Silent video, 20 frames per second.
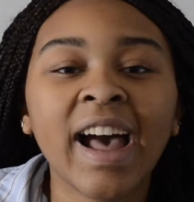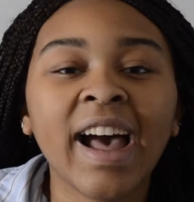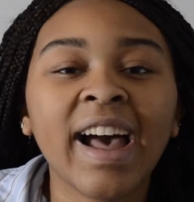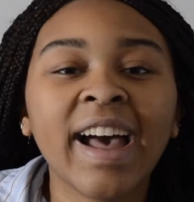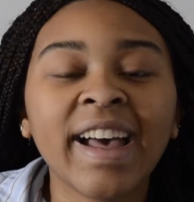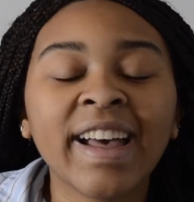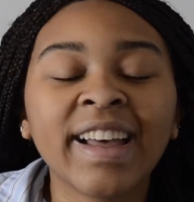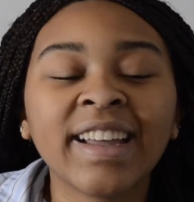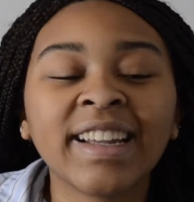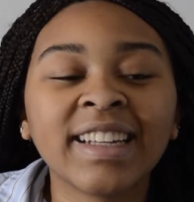
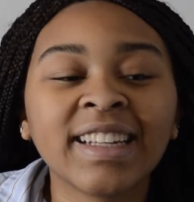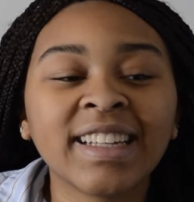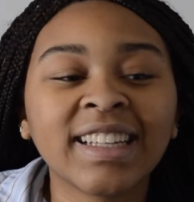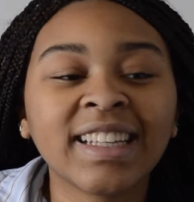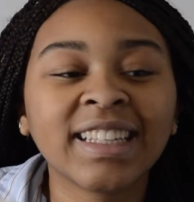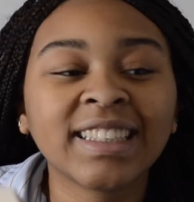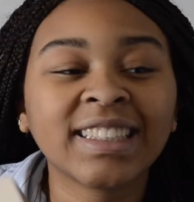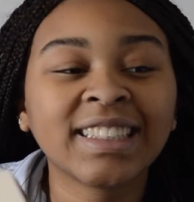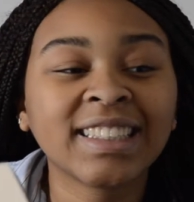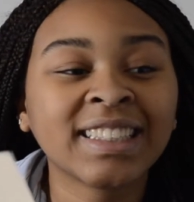And
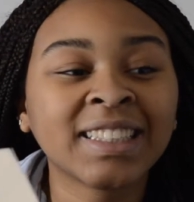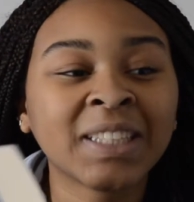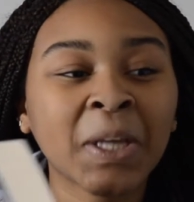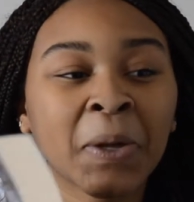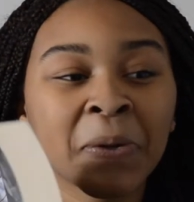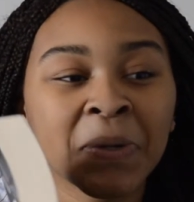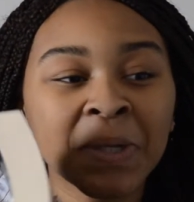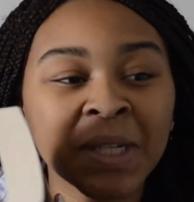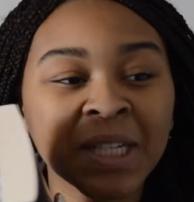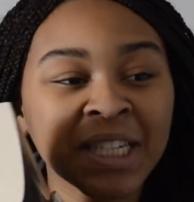
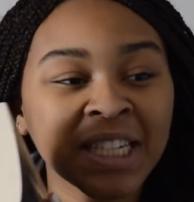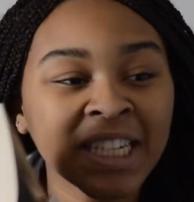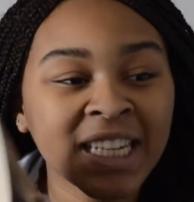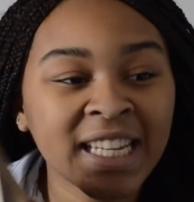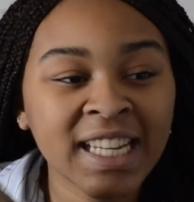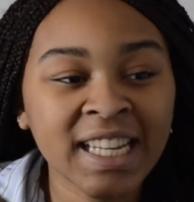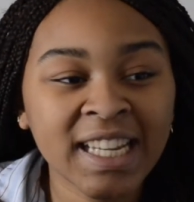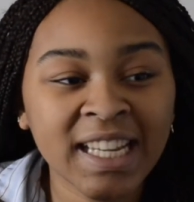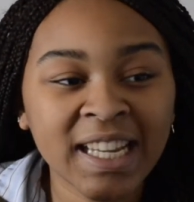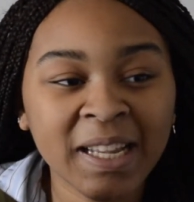so
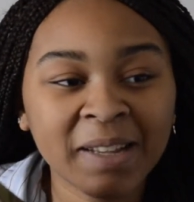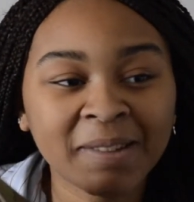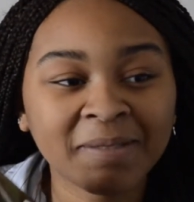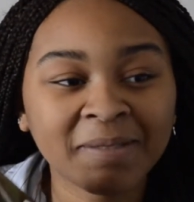she